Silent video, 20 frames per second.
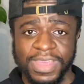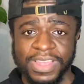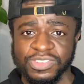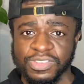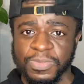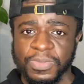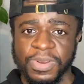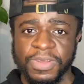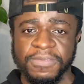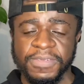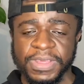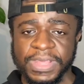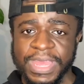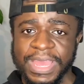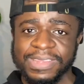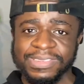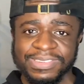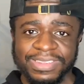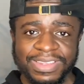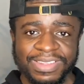or whatever the
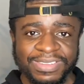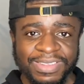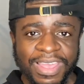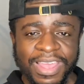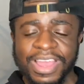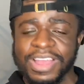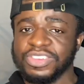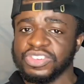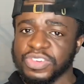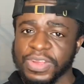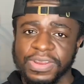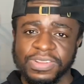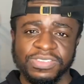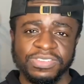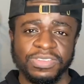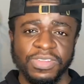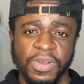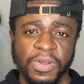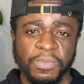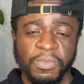case is, try to
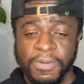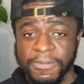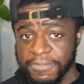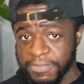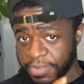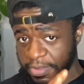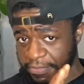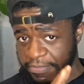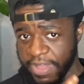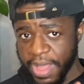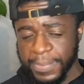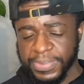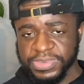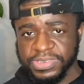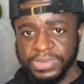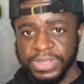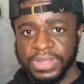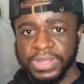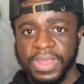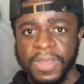start with the
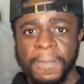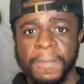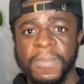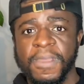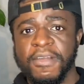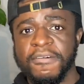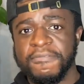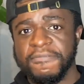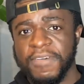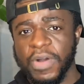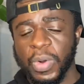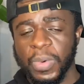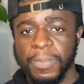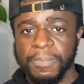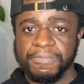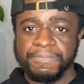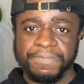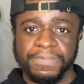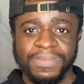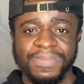5% foam.
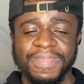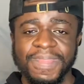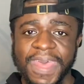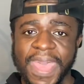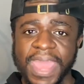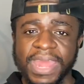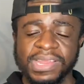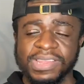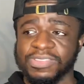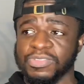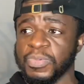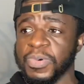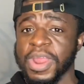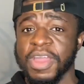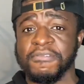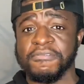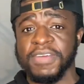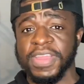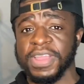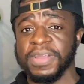That is what
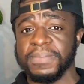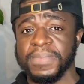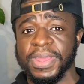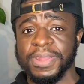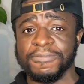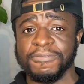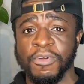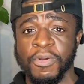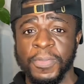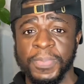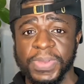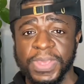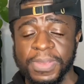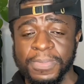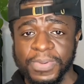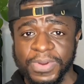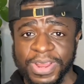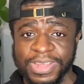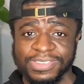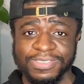I recommend for
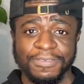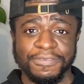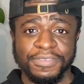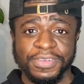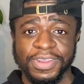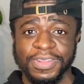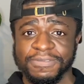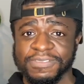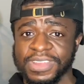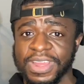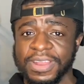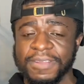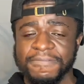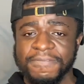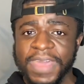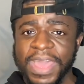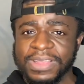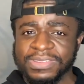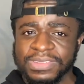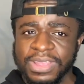people that's afraid of side
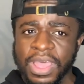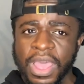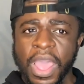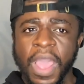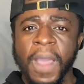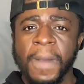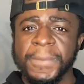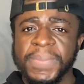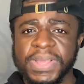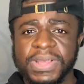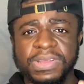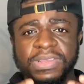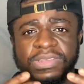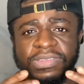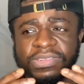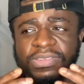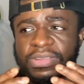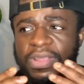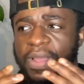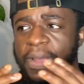effects,
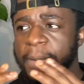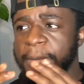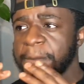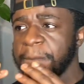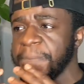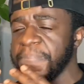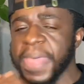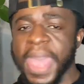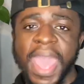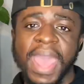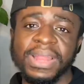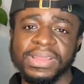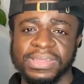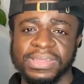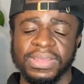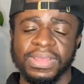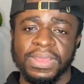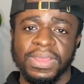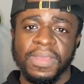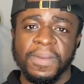because that
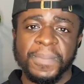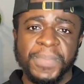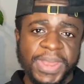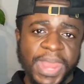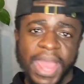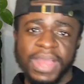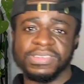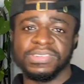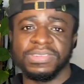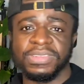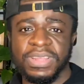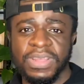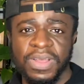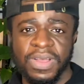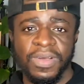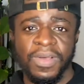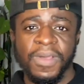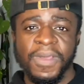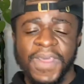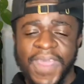
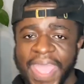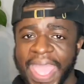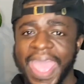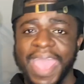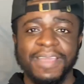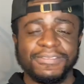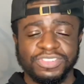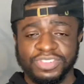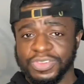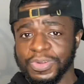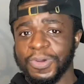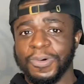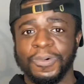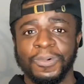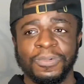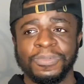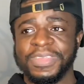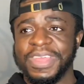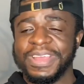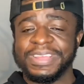minoxidil have shown
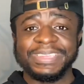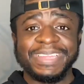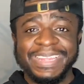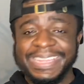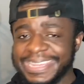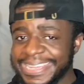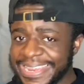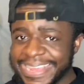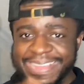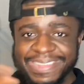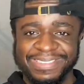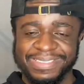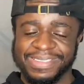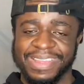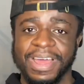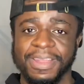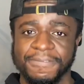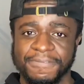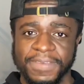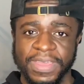the least
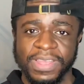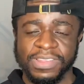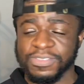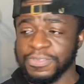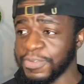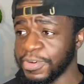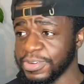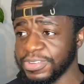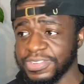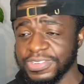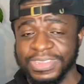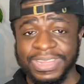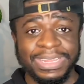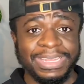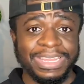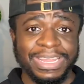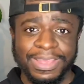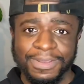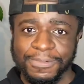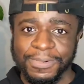side effects versus the
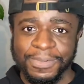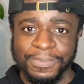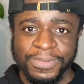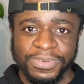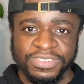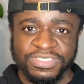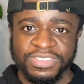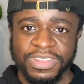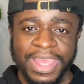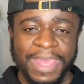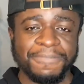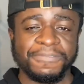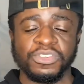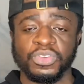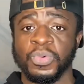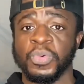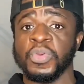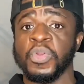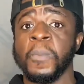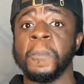liquid, which have
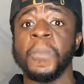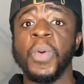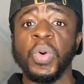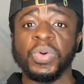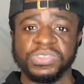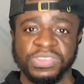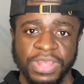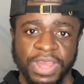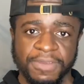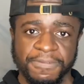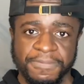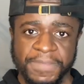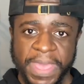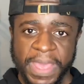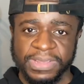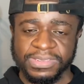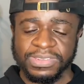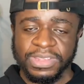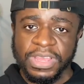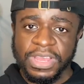shown the most side
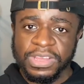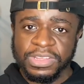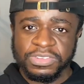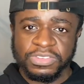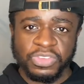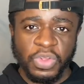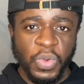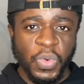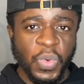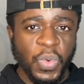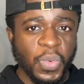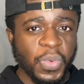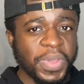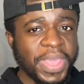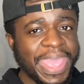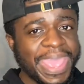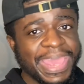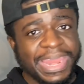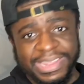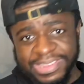effects. So
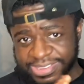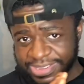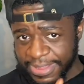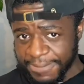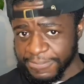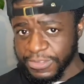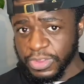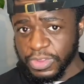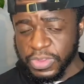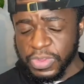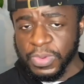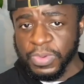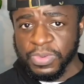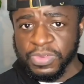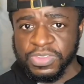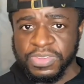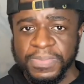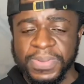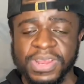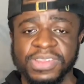it is safe to
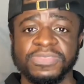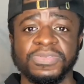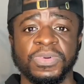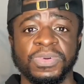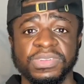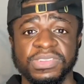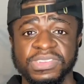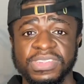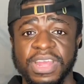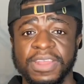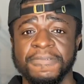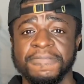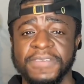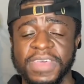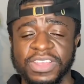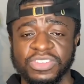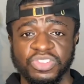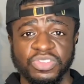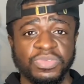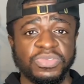use, but as far as the side
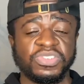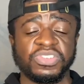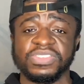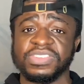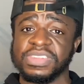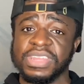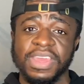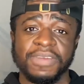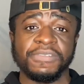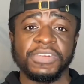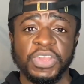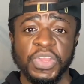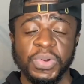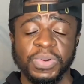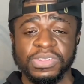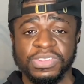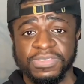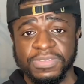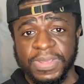effects, you just never know as